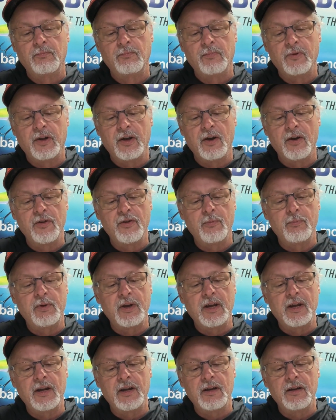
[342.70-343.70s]
the other
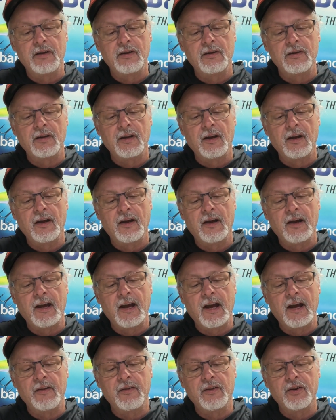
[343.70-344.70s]
bead,
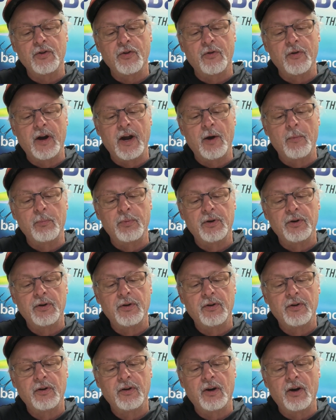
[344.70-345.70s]
and the crimp,
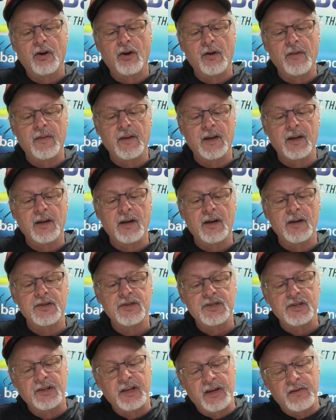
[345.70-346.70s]
or the
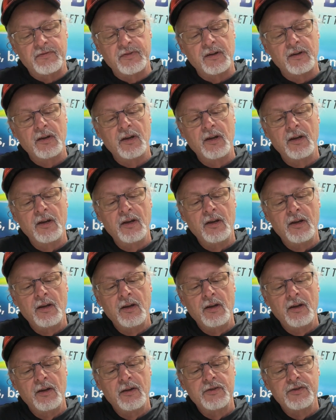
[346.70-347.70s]
sleeve.
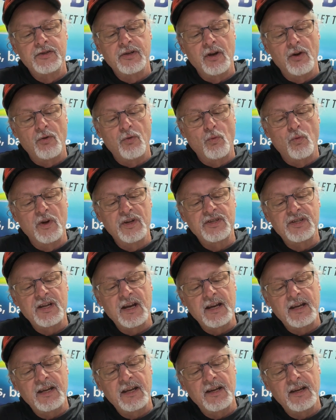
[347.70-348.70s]
So once
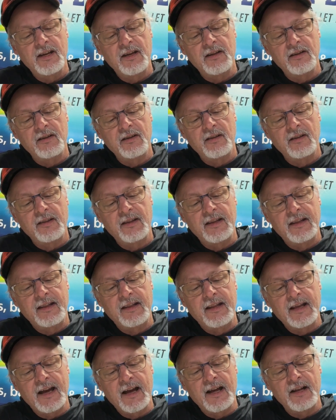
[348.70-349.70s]
I get
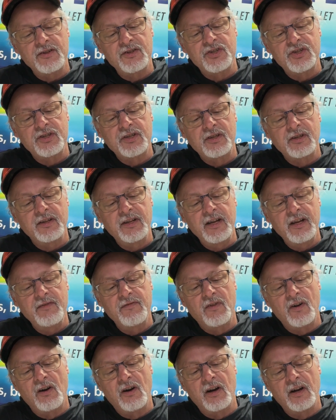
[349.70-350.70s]
that sleeve
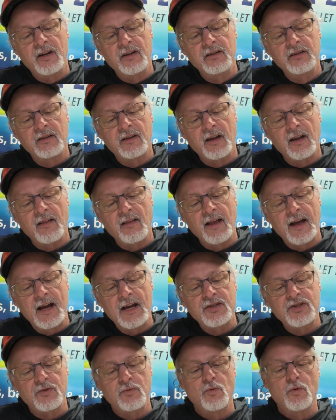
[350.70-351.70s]
on, that
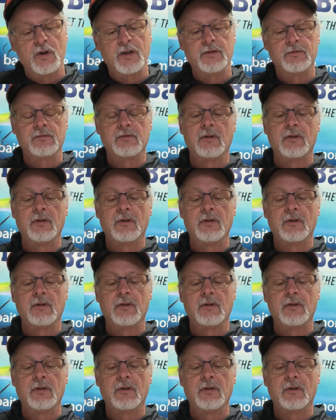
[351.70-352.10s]
last one,